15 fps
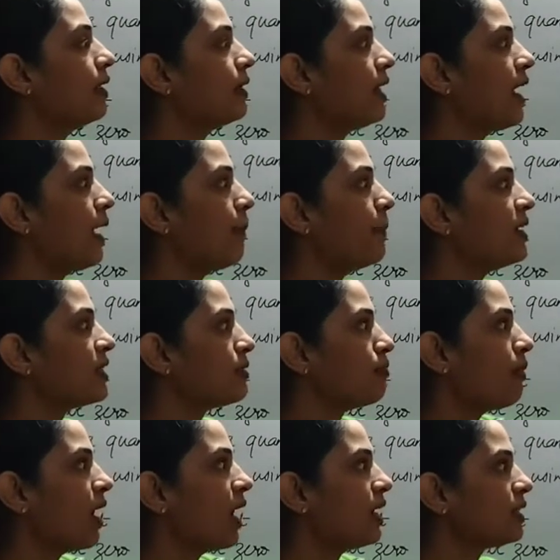m is
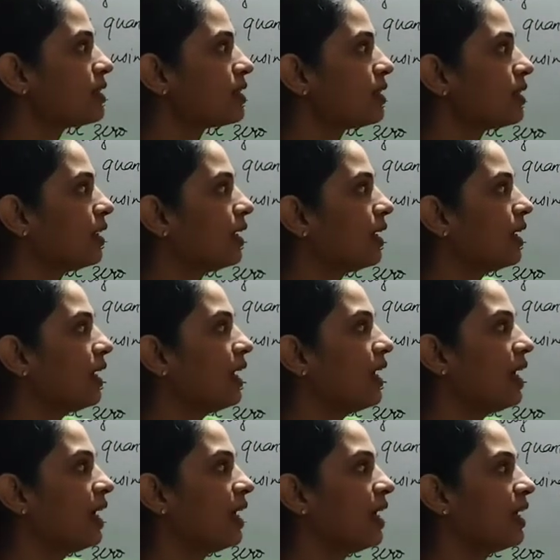mass, a
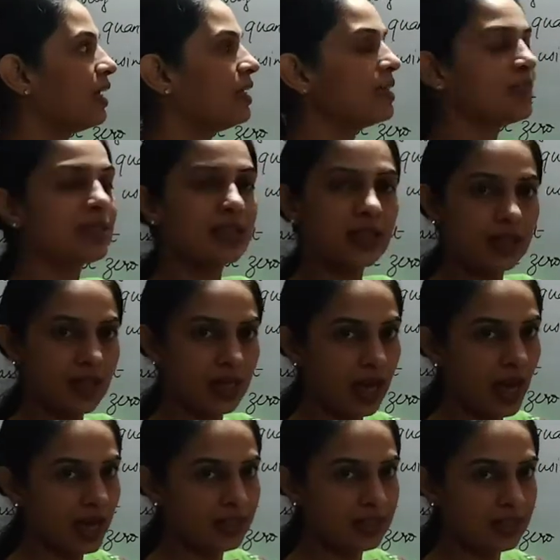is
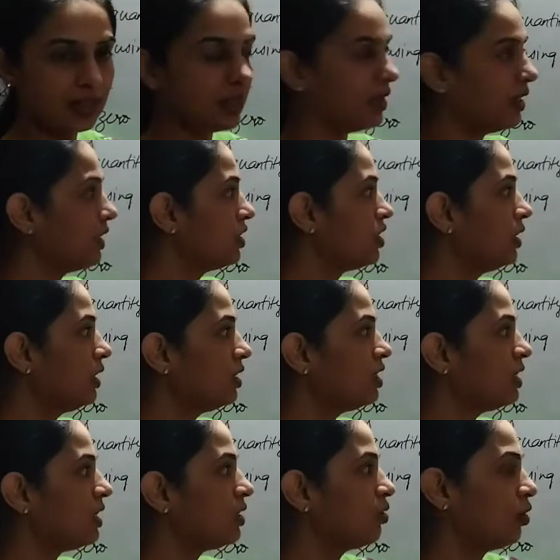acceleration,
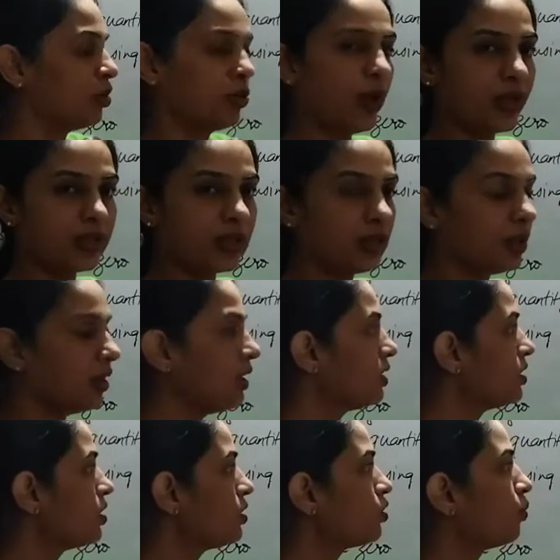g is also
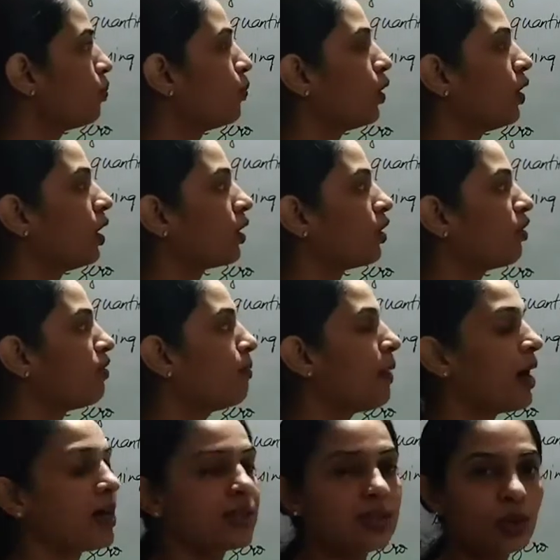acceleration. So product of
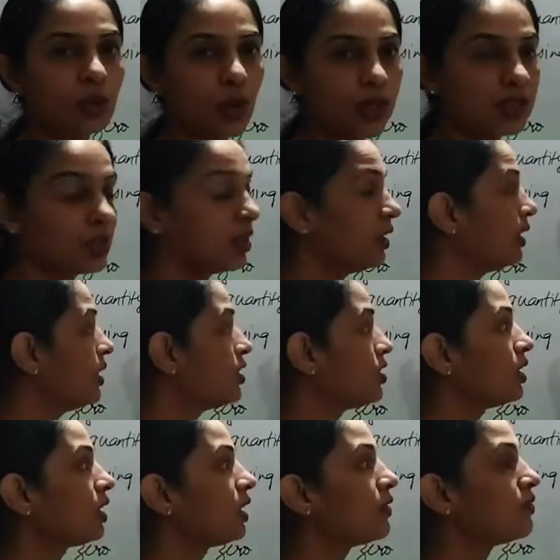mass into
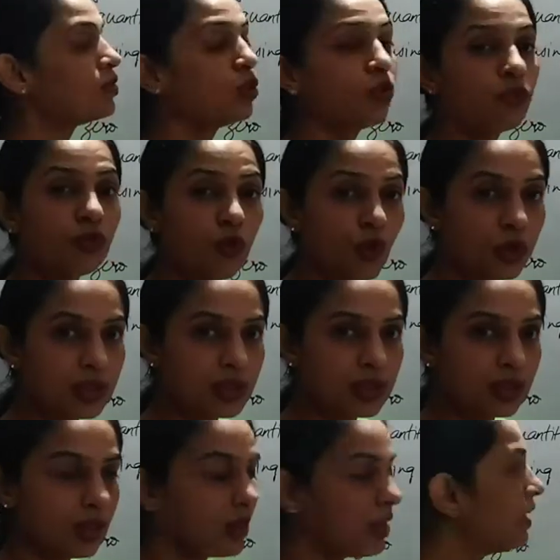acceleration gives you force.
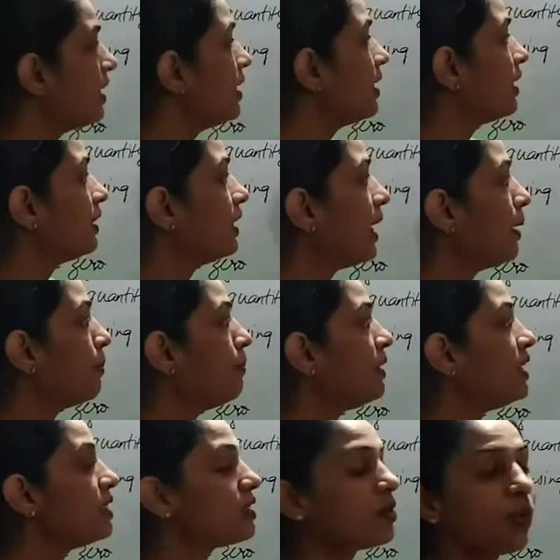That
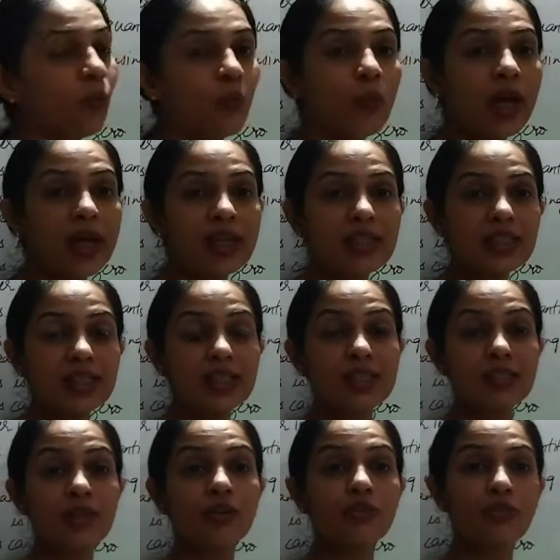means weight is
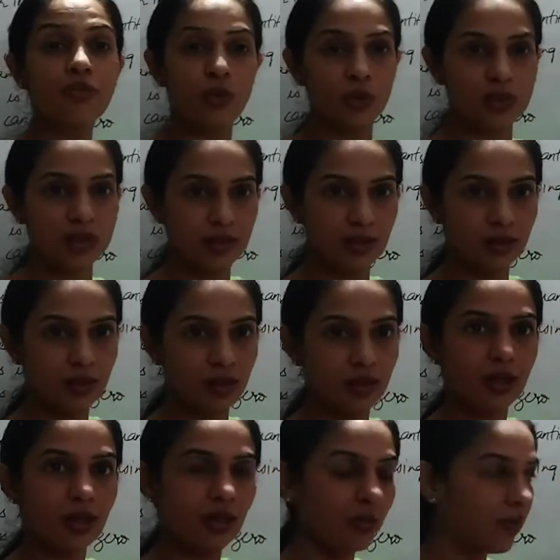a force,
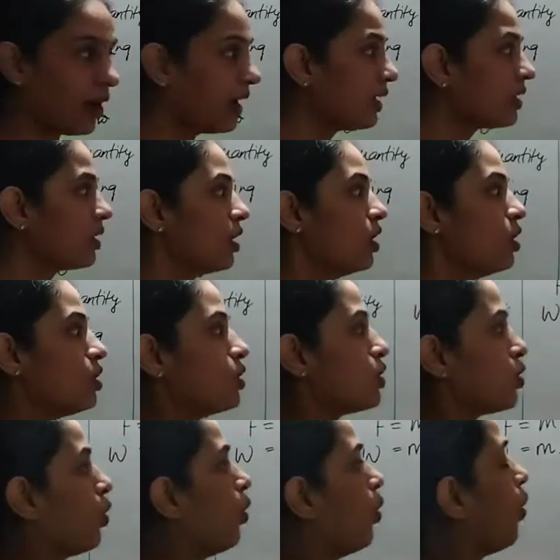right?
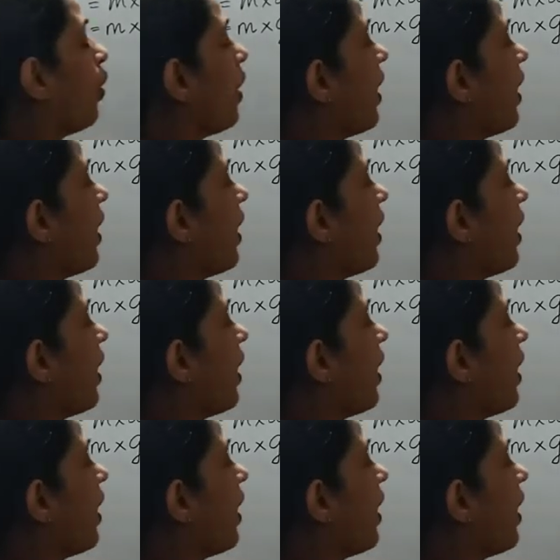So